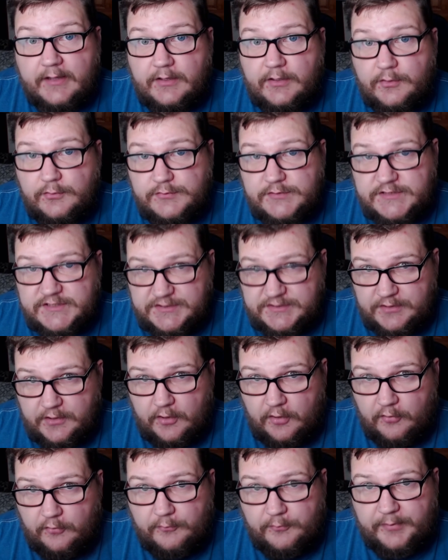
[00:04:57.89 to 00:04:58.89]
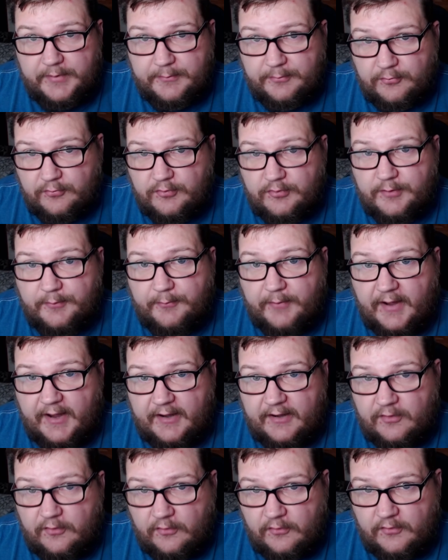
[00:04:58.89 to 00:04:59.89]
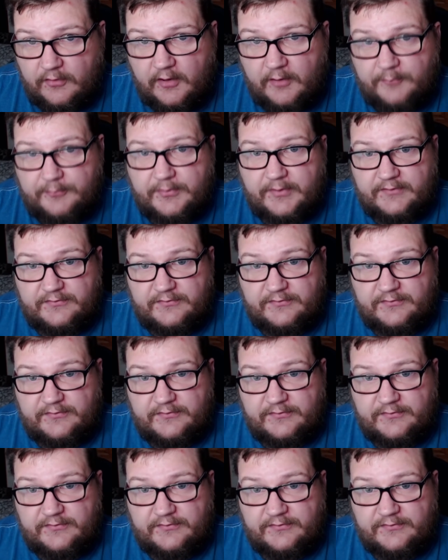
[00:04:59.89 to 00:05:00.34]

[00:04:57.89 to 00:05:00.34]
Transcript: You just know people are going to buy it all up